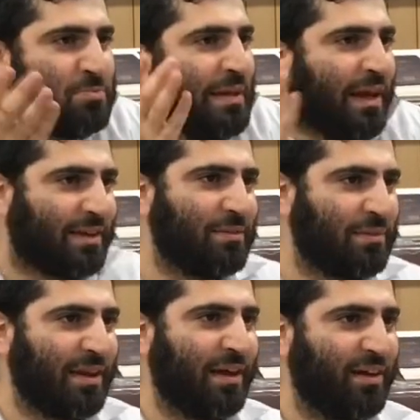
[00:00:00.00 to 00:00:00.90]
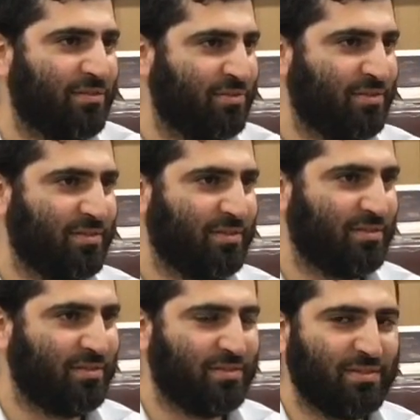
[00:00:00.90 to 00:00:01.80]
minhagim they have.
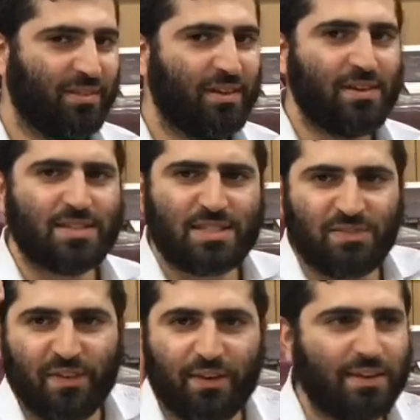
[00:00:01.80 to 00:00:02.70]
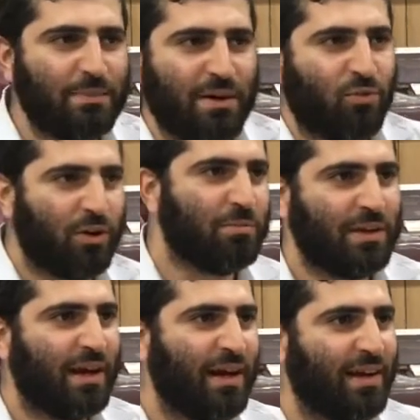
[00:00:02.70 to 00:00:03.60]
Sfaradim have one
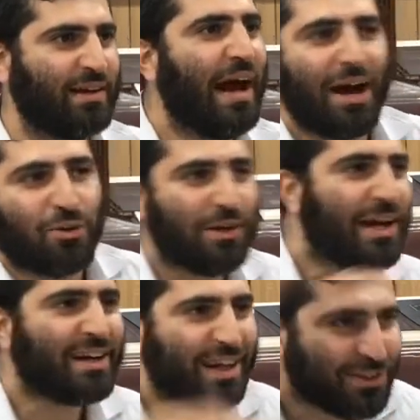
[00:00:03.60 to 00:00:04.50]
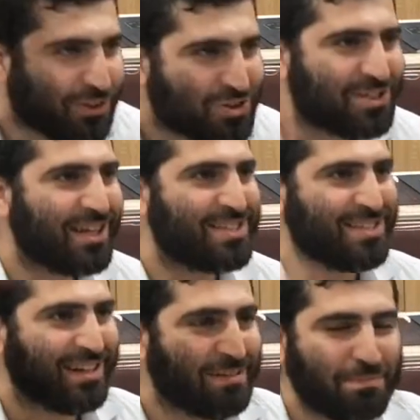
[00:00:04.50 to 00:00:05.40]
minhag. Ari HaKadosh, that's
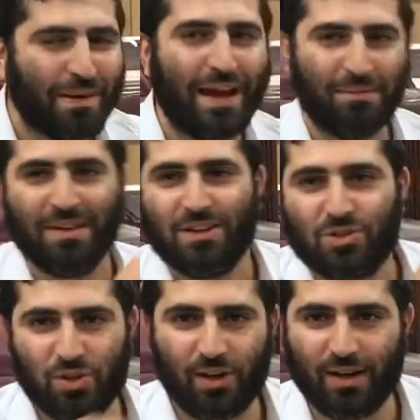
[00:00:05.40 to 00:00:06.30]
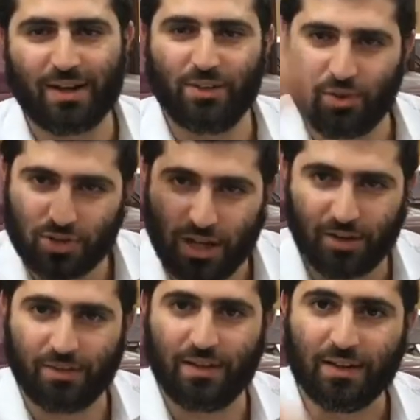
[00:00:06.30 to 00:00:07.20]
it. Bam. Zohar Kadosh,
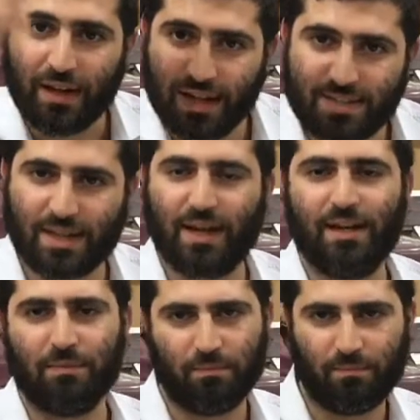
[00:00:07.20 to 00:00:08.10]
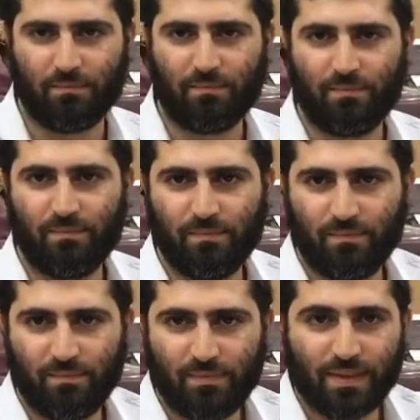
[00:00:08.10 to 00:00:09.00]
Ari, Etz Chaim.
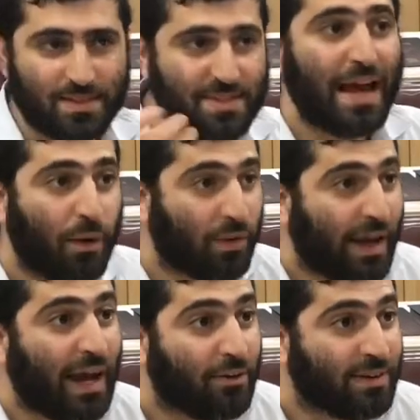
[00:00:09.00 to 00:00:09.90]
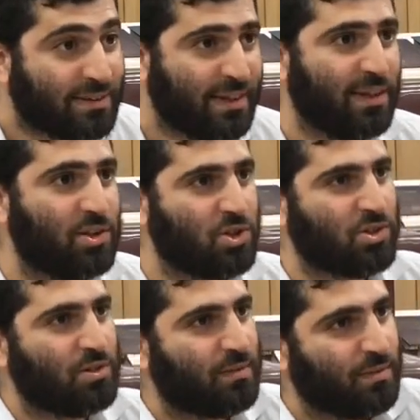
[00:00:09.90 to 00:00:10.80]
This is our heritage.
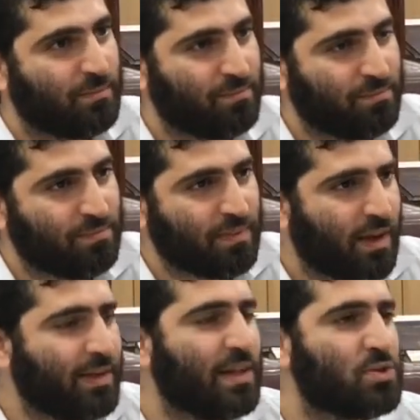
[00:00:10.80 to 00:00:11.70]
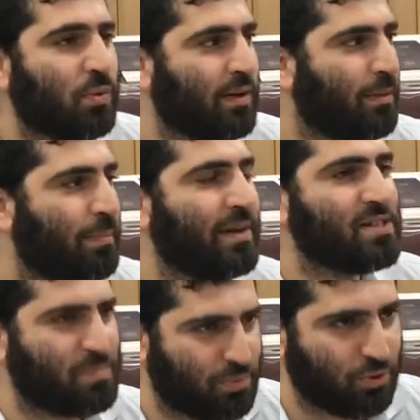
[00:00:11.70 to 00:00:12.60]
And that's one of the
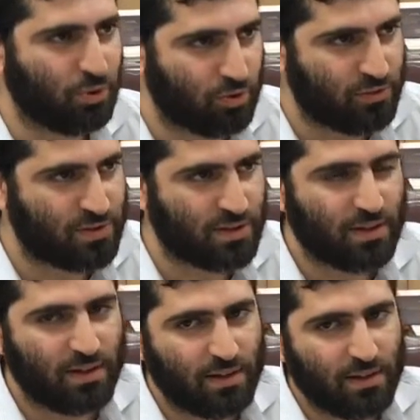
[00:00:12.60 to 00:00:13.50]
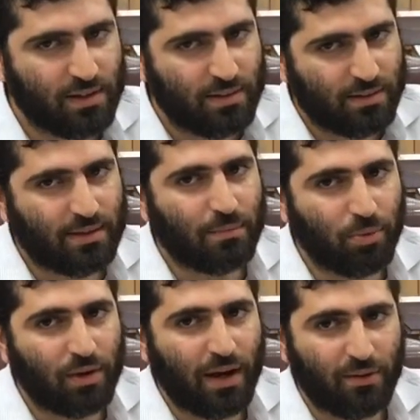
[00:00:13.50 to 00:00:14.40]
biggest proofs that the
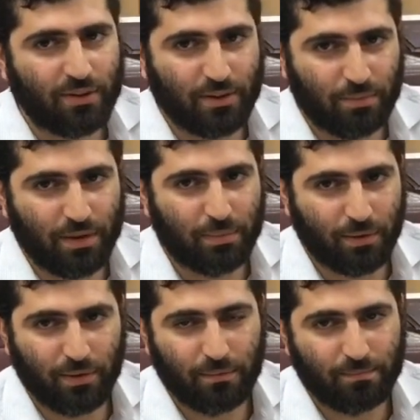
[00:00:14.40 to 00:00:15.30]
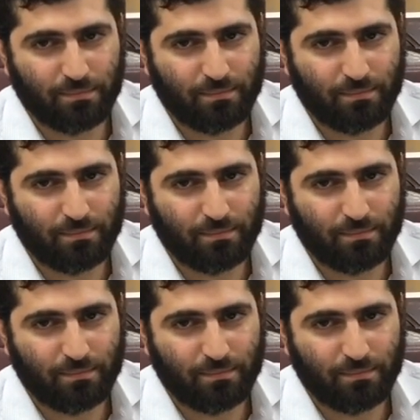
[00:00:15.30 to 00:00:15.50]
Bukharian people,